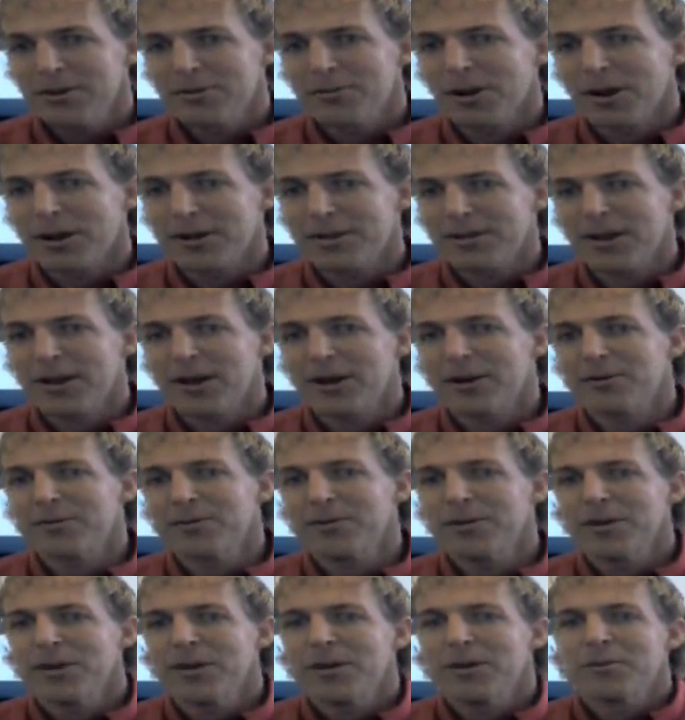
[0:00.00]
right
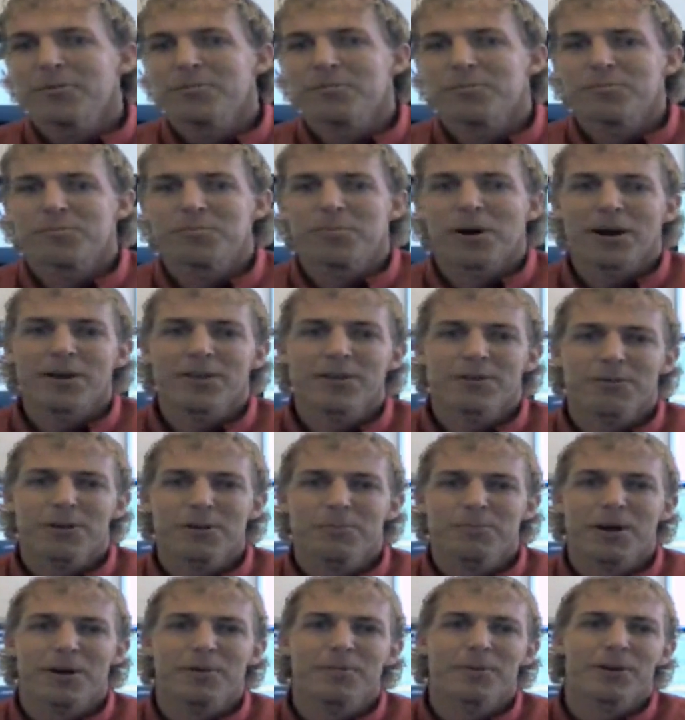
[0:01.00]
now by the
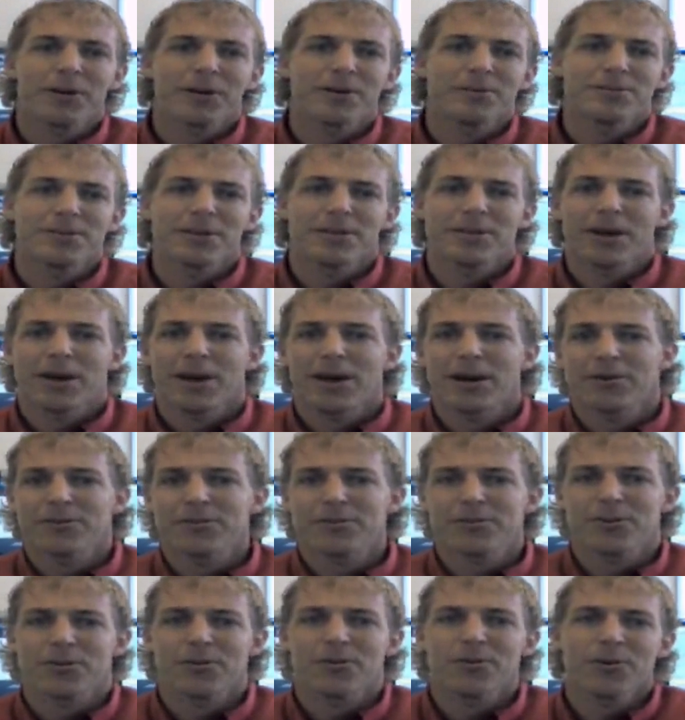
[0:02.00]
Republicans in the
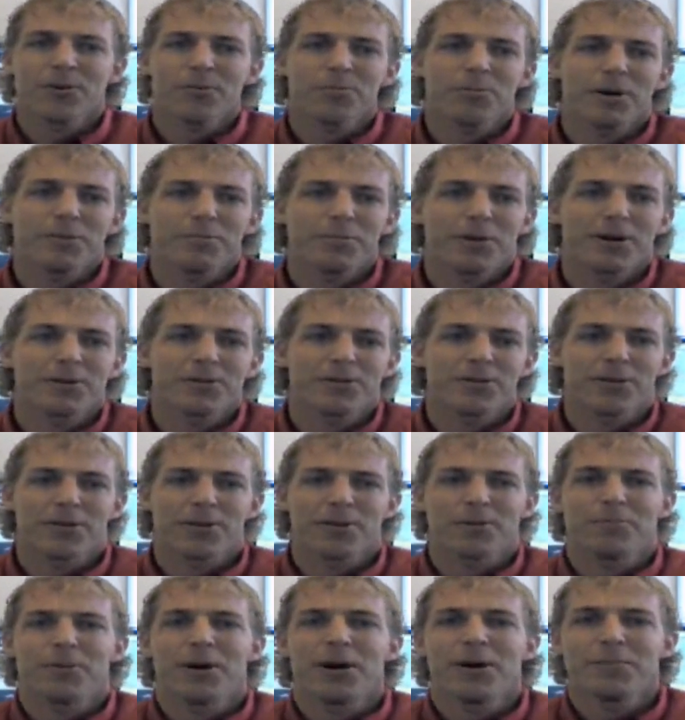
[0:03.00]
House or by
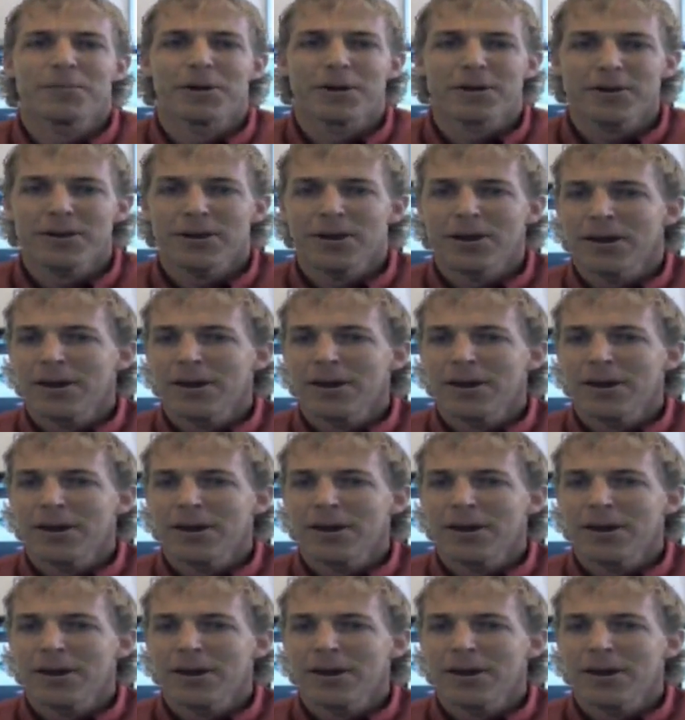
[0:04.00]
President Obama.